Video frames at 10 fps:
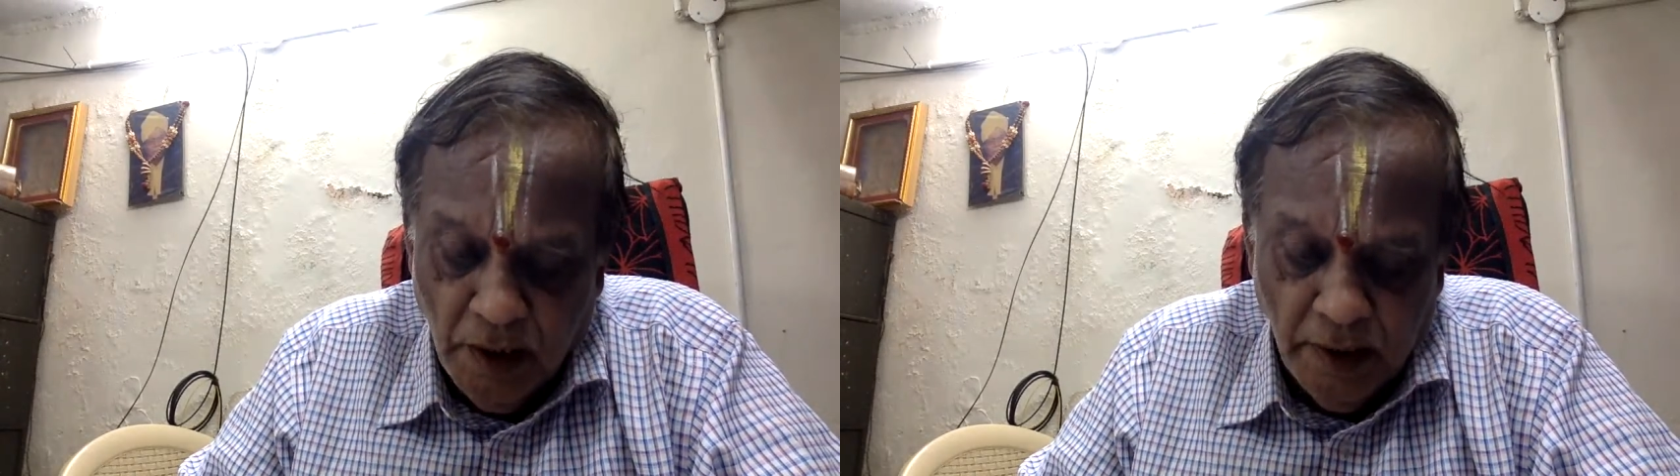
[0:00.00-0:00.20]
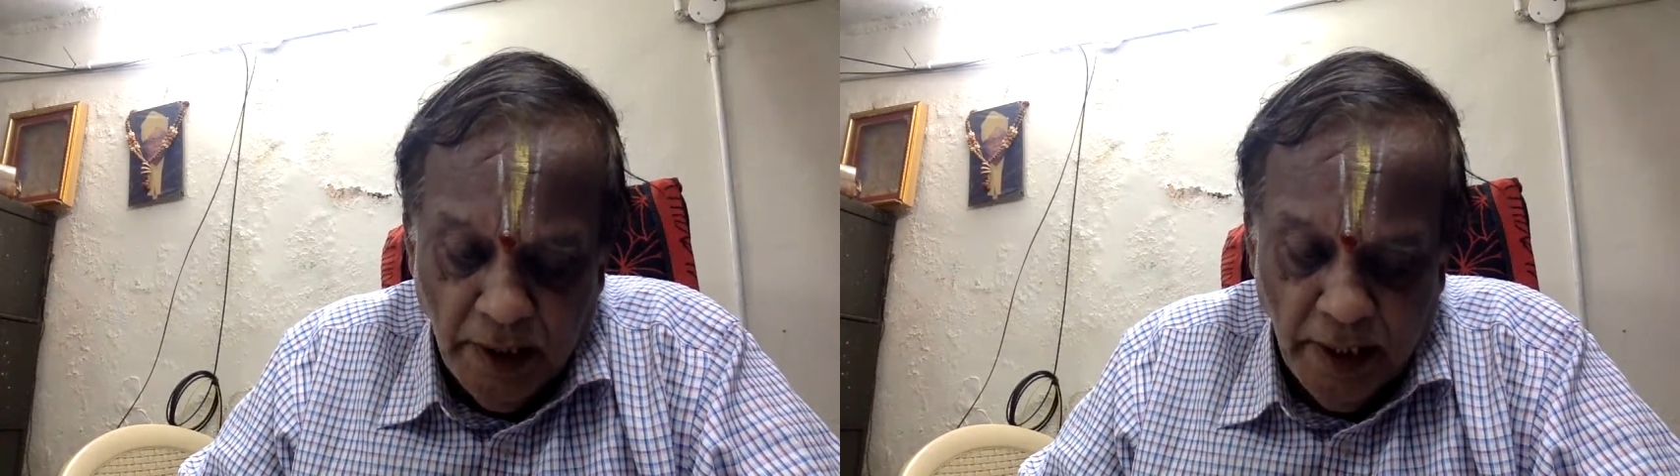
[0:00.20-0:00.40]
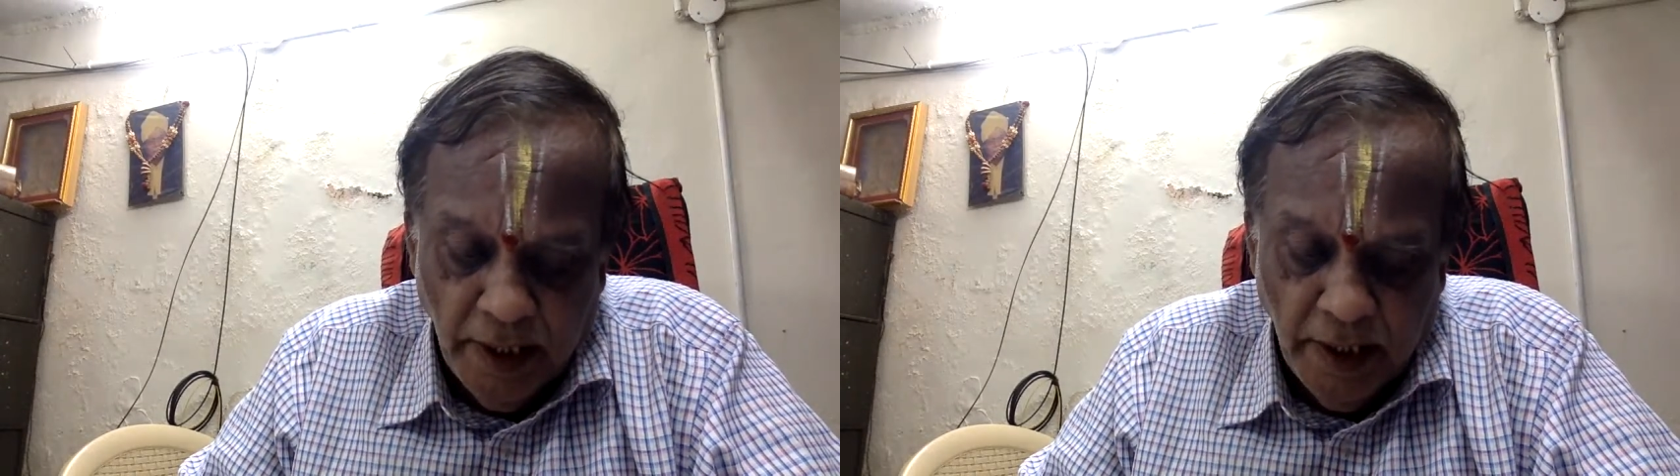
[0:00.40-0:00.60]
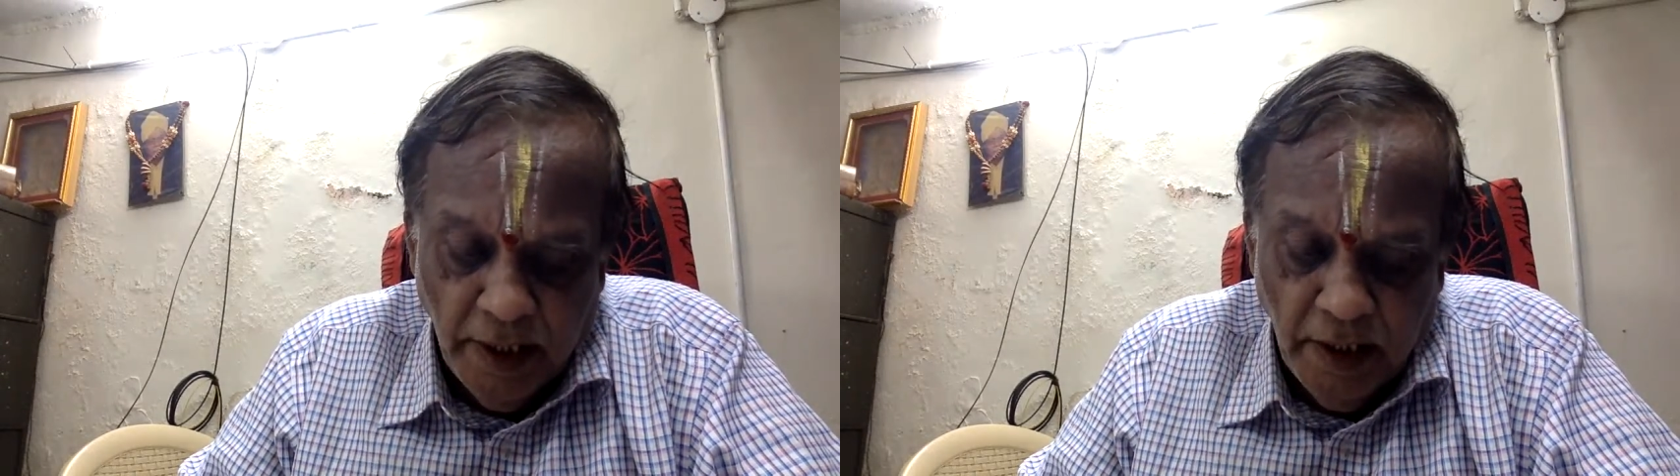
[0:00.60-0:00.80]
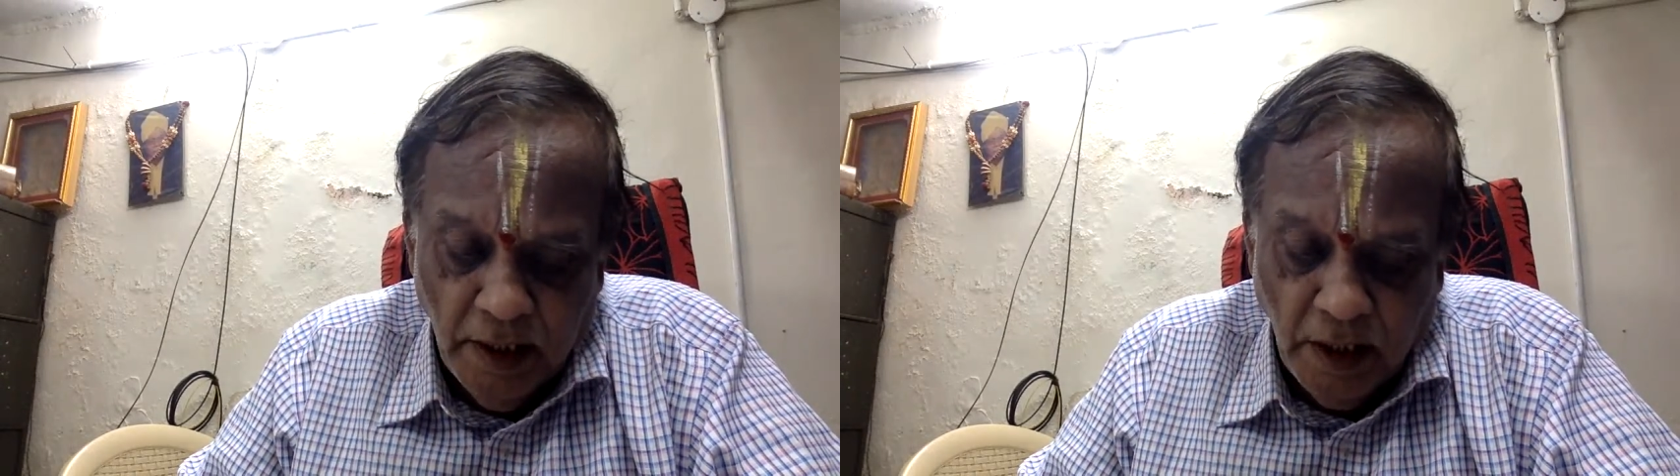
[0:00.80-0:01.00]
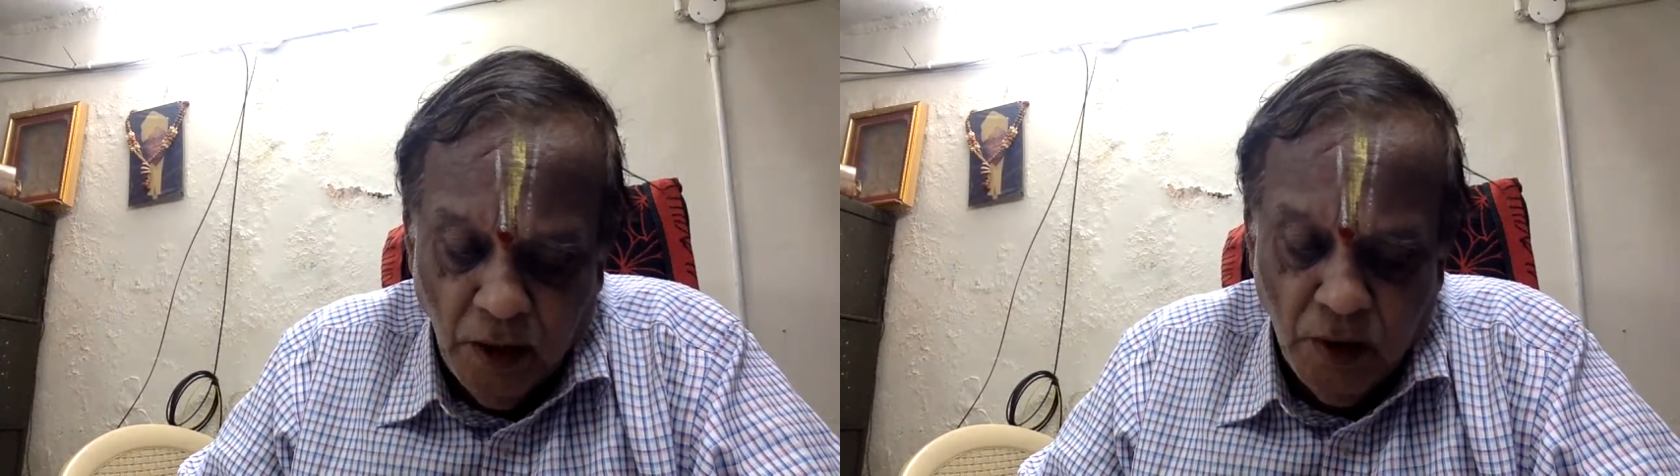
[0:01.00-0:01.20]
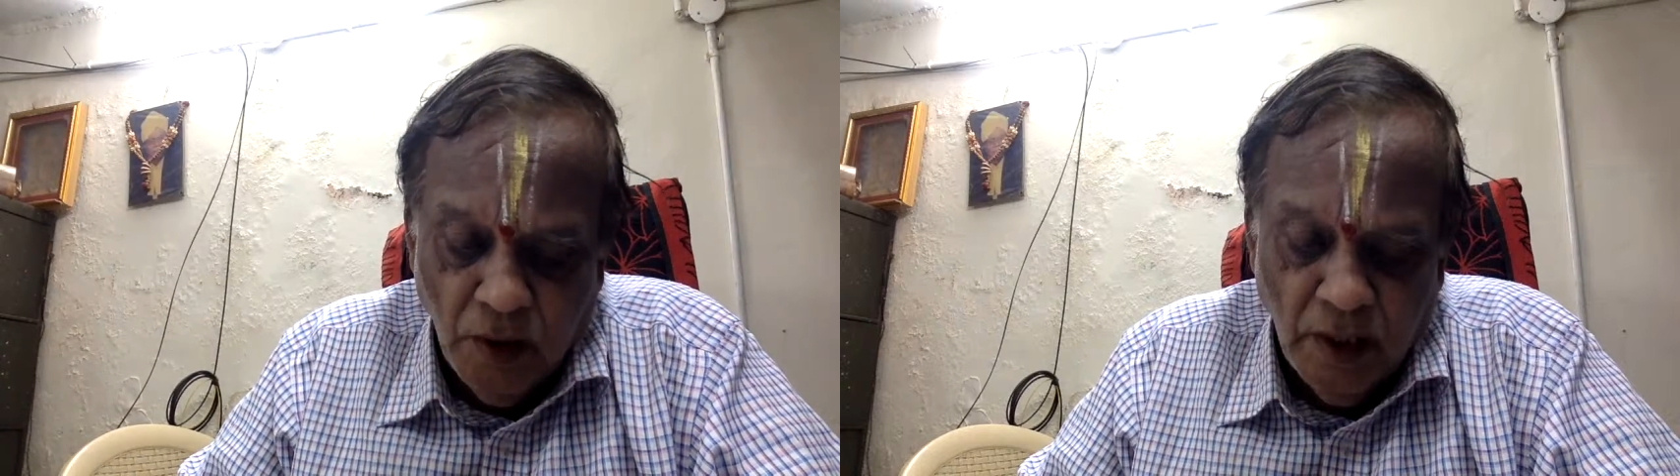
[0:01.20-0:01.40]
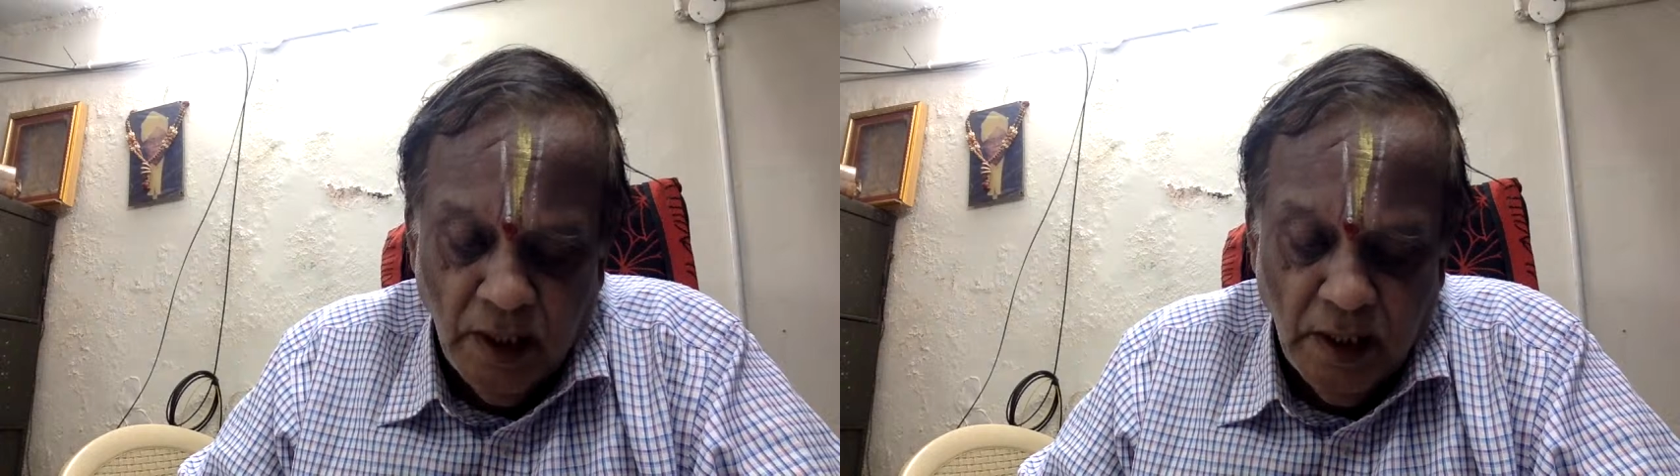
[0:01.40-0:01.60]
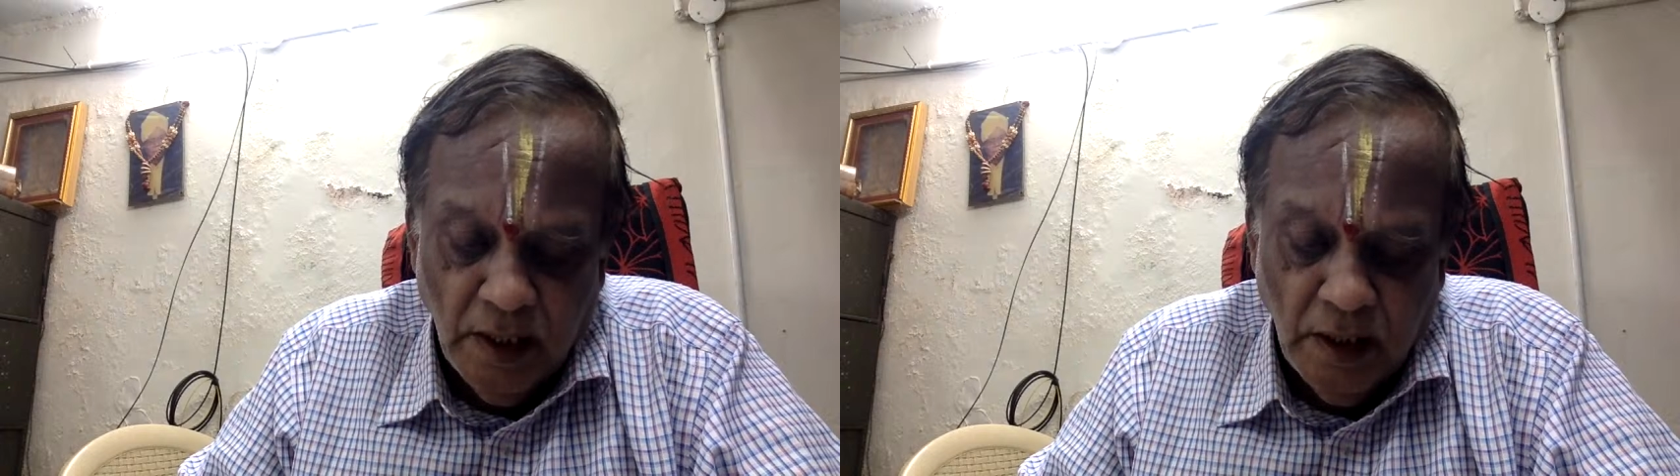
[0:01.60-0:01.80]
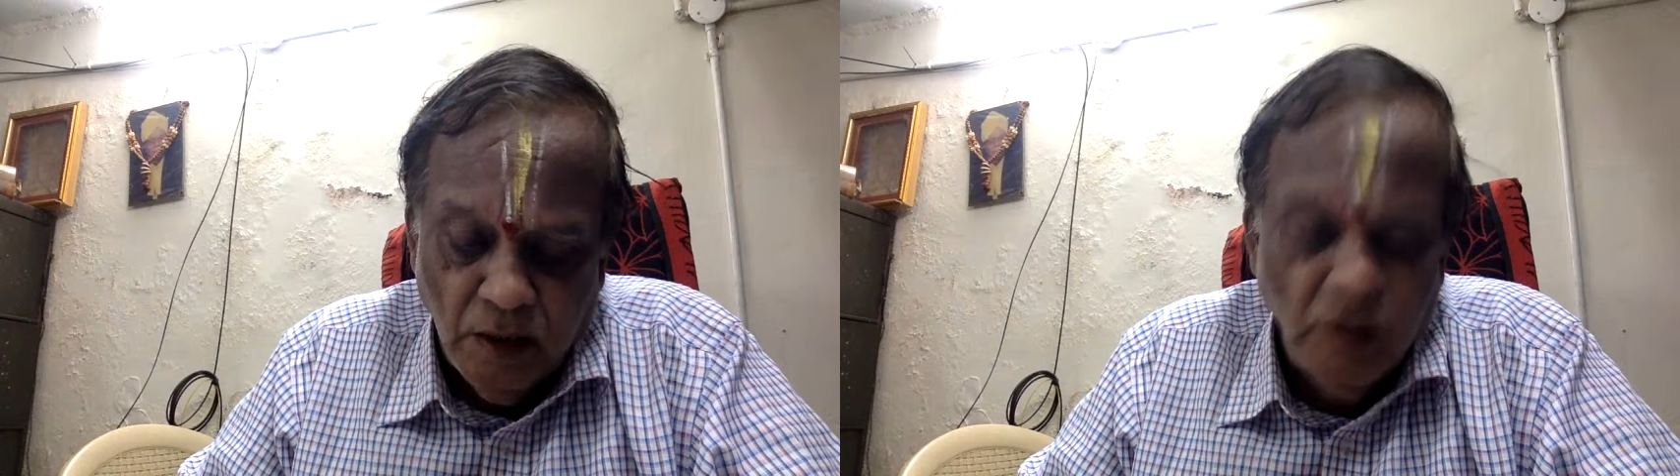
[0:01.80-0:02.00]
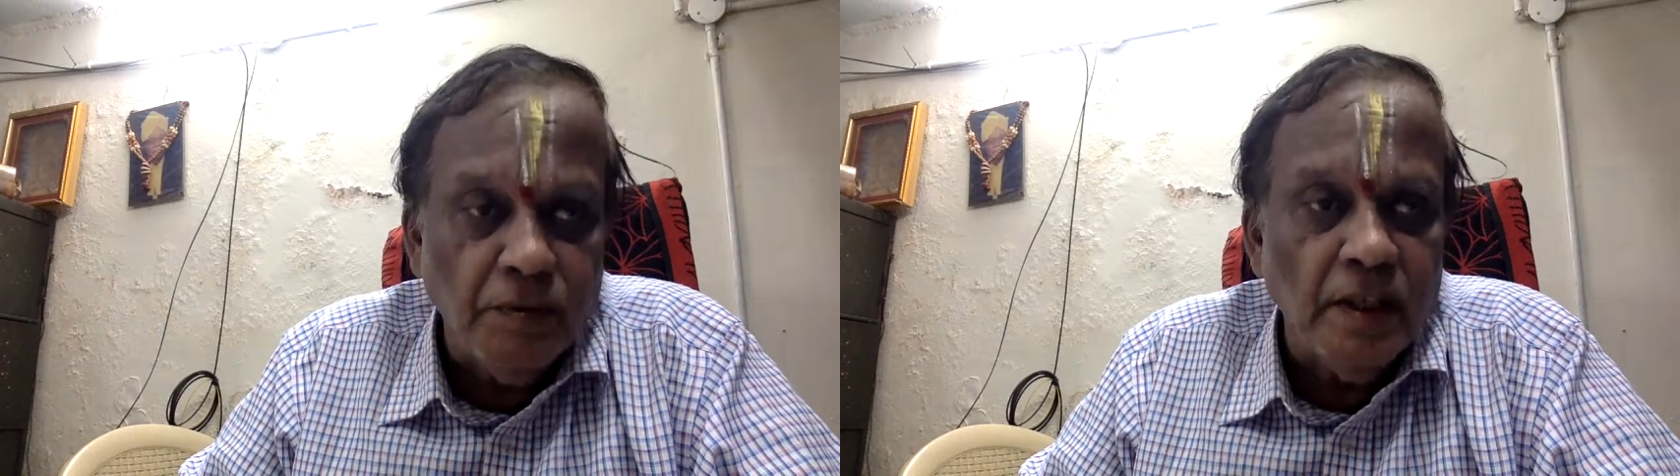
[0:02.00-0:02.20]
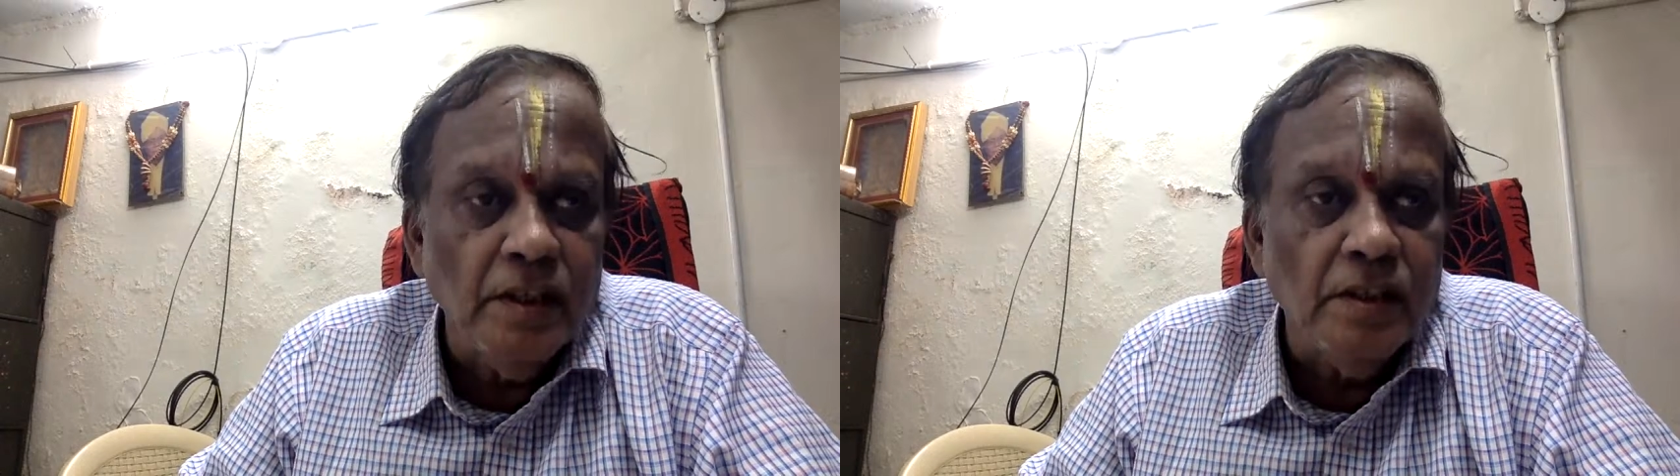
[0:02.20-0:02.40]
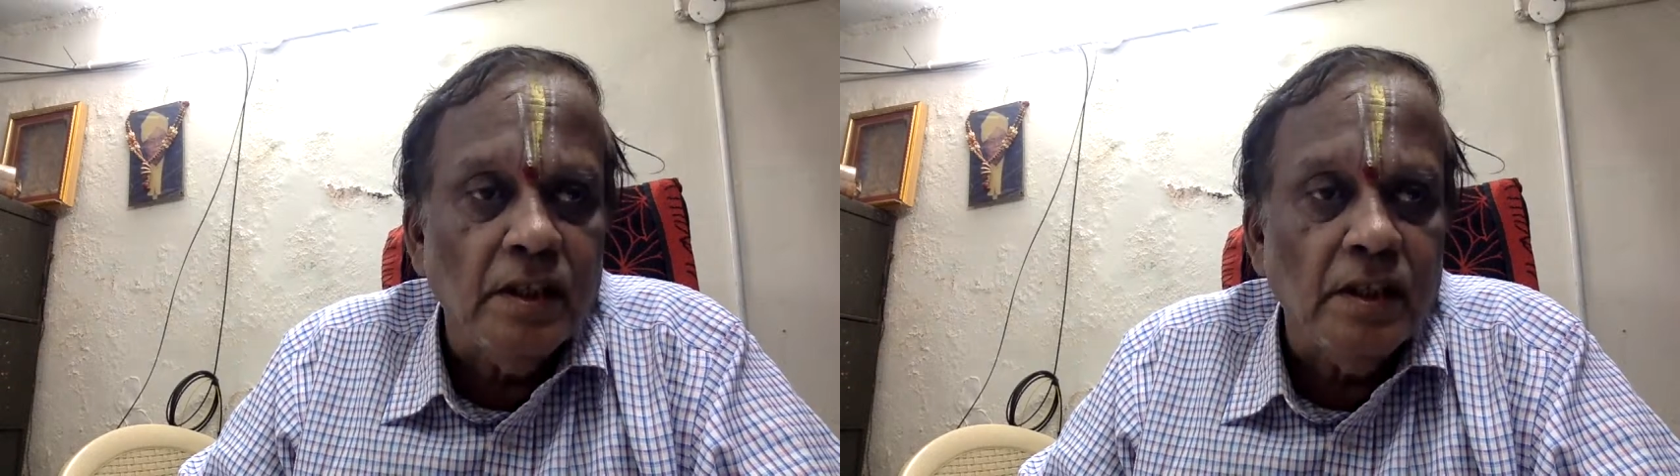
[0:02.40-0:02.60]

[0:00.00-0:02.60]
the household furniture.